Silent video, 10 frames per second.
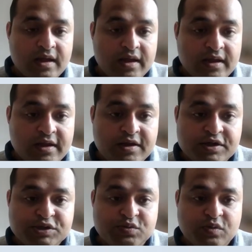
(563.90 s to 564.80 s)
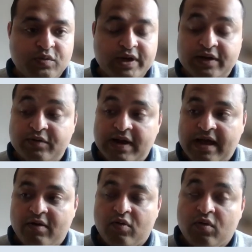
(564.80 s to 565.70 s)
Here's what we do
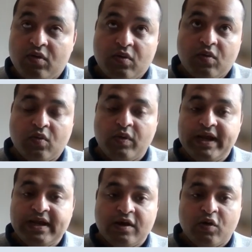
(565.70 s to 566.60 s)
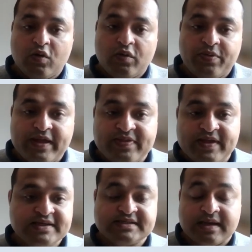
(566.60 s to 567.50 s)
now. We know that
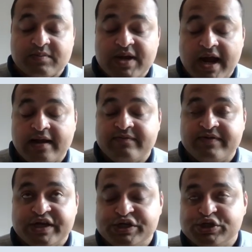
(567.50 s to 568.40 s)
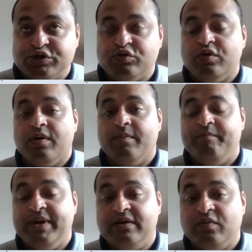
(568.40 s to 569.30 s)
there's some kind of issue
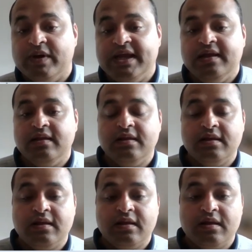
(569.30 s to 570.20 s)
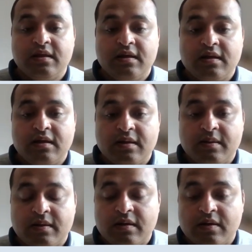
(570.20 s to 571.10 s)
between
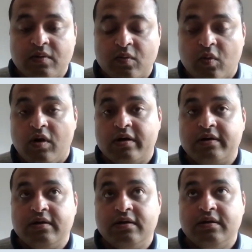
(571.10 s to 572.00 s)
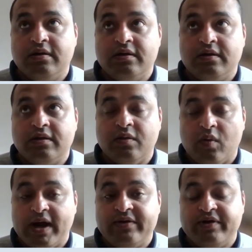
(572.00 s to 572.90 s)
what the
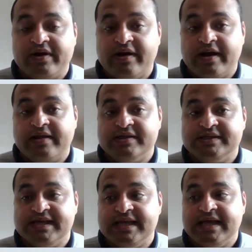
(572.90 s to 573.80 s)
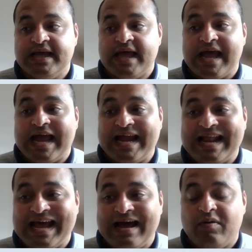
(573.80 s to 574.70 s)
wider internet can see and
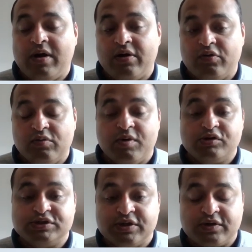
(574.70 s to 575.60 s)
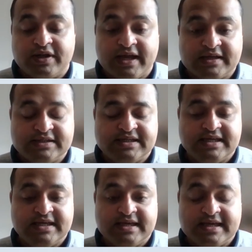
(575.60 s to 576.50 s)
how our
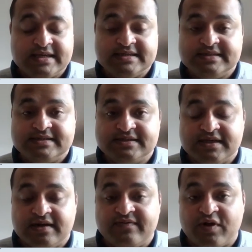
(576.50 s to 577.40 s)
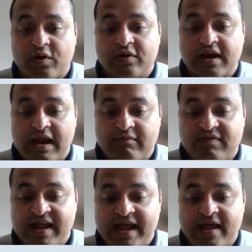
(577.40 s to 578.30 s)
robots.txt is served on Cloudflare.